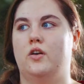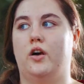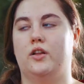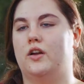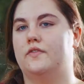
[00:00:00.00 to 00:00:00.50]

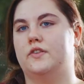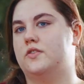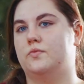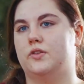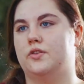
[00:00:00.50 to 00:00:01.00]
a lot of
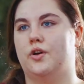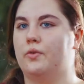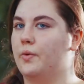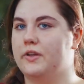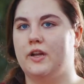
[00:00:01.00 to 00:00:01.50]
us wouldn't know
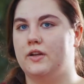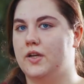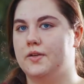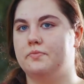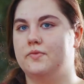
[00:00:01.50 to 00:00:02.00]
where we'd end up.